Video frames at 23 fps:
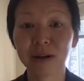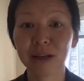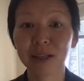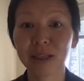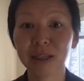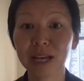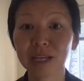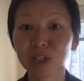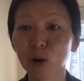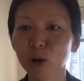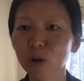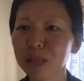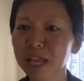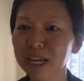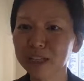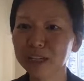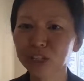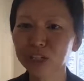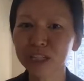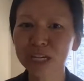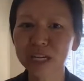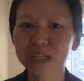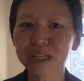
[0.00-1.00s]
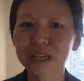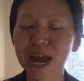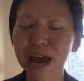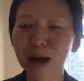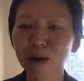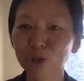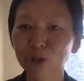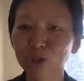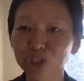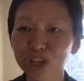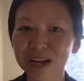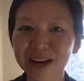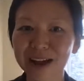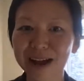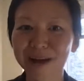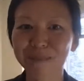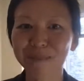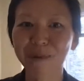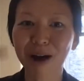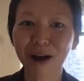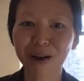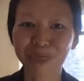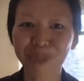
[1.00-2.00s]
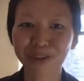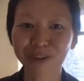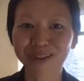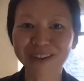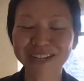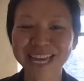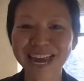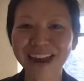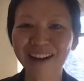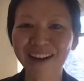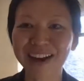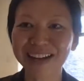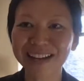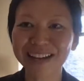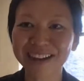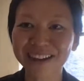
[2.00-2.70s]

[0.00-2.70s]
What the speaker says: This whole like sit down, shut up, authoritarian,